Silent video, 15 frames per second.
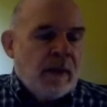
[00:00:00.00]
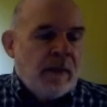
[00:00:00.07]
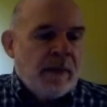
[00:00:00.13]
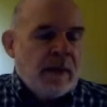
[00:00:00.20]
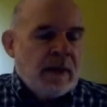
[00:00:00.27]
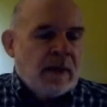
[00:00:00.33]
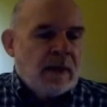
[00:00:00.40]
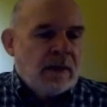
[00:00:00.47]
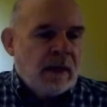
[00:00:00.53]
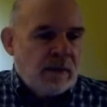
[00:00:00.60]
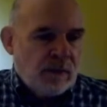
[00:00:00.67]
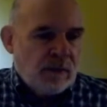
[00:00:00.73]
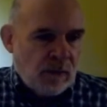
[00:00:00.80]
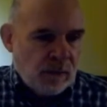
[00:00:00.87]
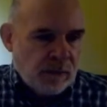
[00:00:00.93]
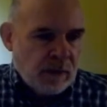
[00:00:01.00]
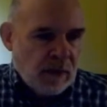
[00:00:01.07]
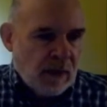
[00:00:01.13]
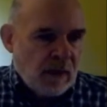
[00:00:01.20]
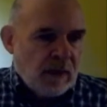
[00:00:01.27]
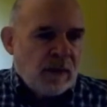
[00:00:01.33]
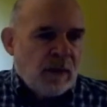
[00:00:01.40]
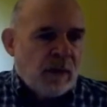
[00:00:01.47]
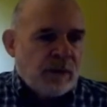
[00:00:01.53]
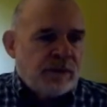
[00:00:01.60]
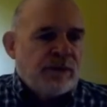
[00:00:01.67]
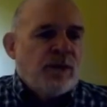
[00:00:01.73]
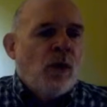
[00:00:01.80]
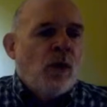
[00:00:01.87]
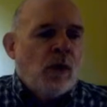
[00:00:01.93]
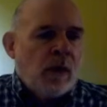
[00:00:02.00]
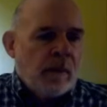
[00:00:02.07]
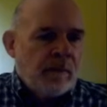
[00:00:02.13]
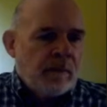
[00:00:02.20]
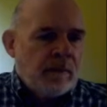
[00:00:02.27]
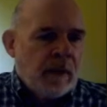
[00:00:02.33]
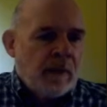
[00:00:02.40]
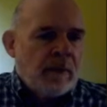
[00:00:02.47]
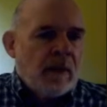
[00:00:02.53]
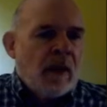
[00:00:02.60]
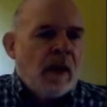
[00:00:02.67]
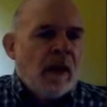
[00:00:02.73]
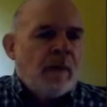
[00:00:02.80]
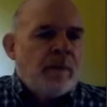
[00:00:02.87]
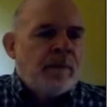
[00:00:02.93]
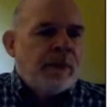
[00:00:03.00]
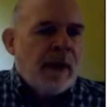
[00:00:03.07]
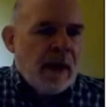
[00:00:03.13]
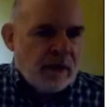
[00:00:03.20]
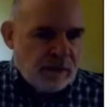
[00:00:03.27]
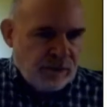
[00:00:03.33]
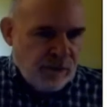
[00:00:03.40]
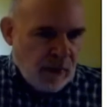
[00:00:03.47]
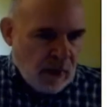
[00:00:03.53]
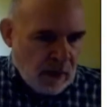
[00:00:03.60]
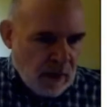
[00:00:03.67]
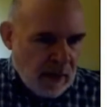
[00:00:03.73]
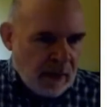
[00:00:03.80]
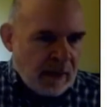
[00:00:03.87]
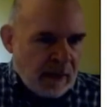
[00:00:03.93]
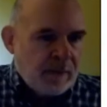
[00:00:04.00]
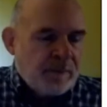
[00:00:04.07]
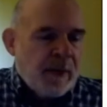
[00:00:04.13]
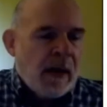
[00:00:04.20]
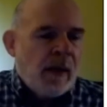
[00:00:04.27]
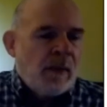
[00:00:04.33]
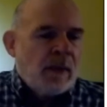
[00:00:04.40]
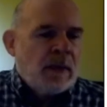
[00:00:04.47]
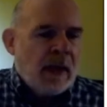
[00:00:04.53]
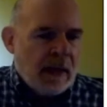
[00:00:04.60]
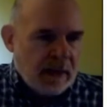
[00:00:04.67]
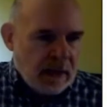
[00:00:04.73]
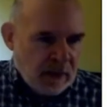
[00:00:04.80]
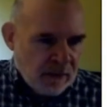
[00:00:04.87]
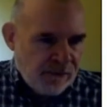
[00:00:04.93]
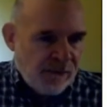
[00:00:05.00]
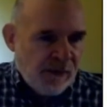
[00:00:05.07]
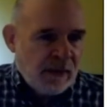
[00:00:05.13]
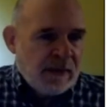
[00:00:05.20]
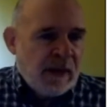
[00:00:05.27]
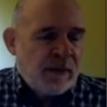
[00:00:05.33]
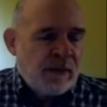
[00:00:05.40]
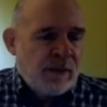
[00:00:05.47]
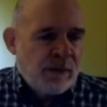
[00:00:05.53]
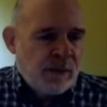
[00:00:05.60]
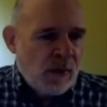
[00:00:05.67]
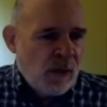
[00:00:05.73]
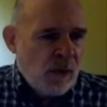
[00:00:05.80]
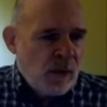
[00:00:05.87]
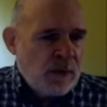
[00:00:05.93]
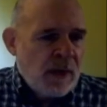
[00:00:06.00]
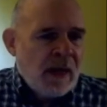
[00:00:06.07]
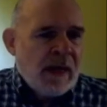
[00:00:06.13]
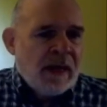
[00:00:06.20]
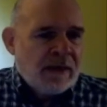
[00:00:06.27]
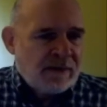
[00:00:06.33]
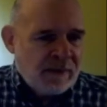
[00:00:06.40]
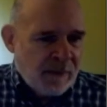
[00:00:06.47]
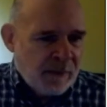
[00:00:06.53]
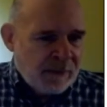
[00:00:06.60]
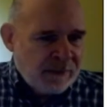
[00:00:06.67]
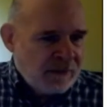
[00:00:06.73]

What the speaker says: Maybe an electrical, a storm, a branch fell on a power line and it fell down in the road and someone